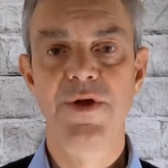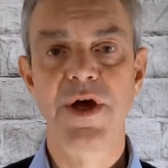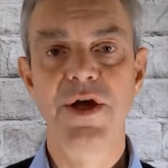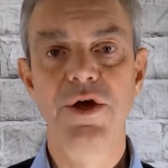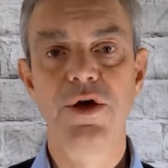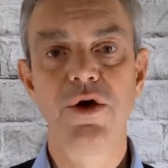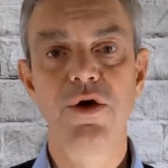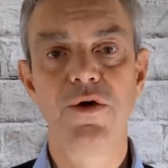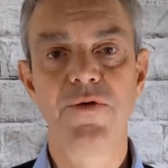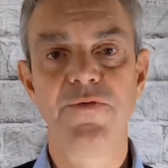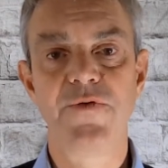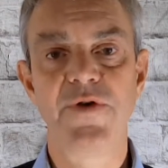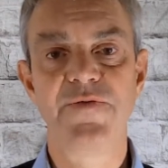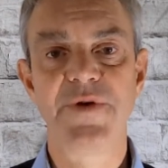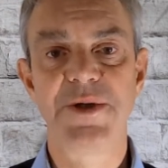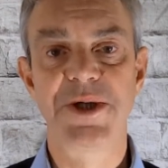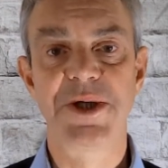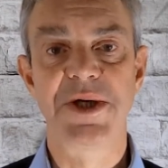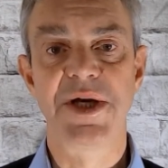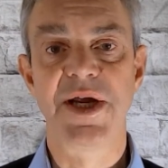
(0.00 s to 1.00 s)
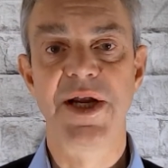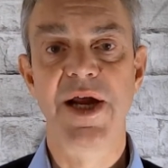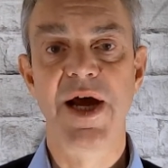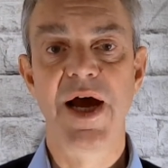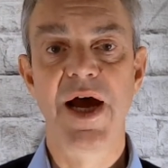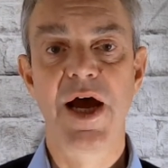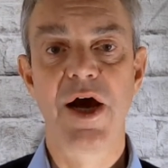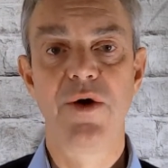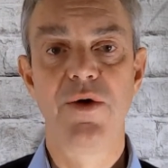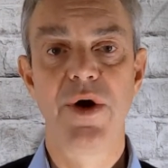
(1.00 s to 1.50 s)
Thank you for visiting
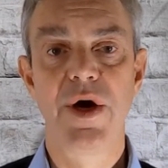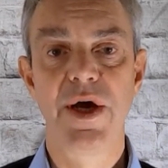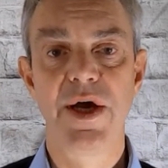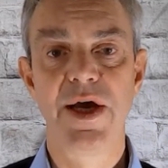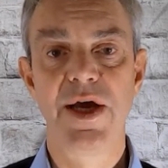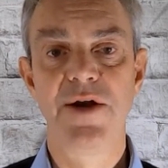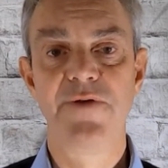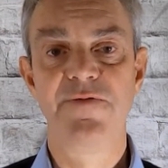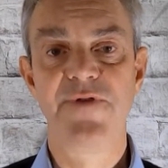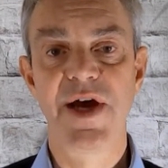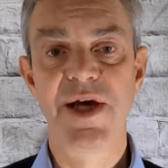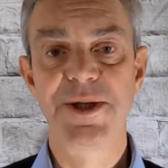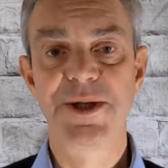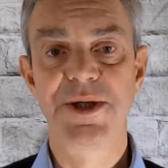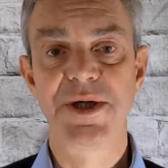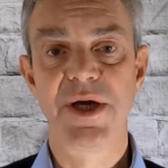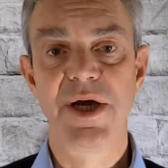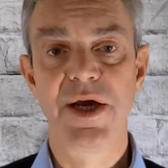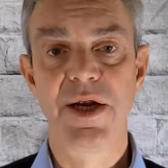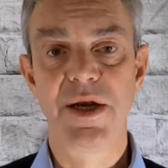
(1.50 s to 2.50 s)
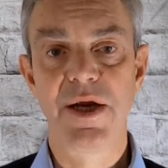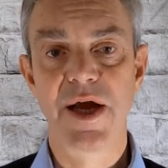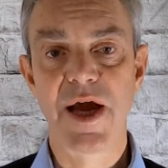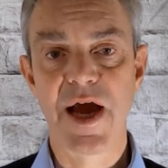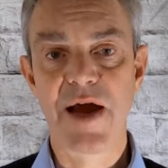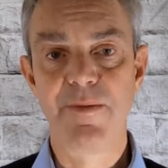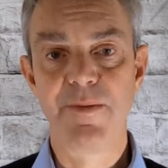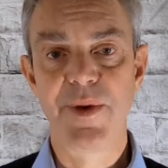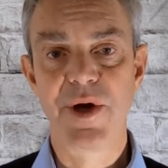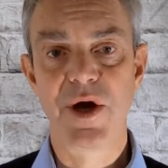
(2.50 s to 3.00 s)
our Invest in
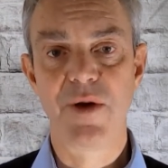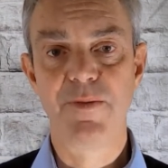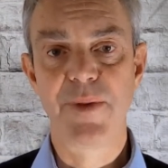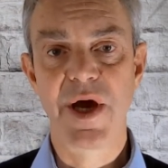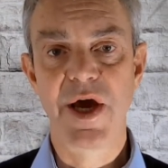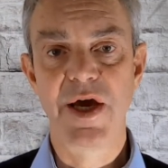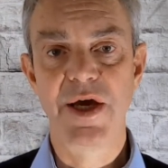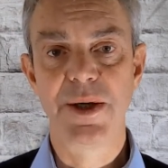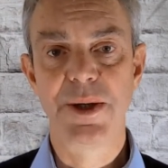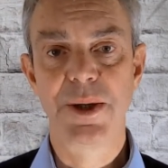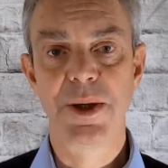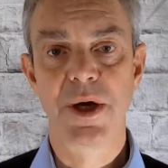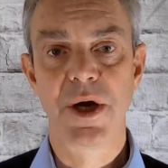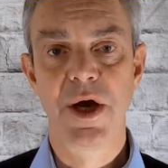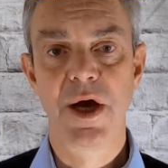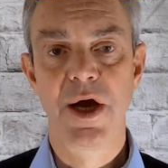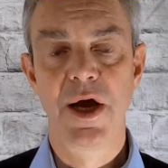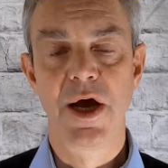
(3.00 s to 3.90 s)
Gambia page.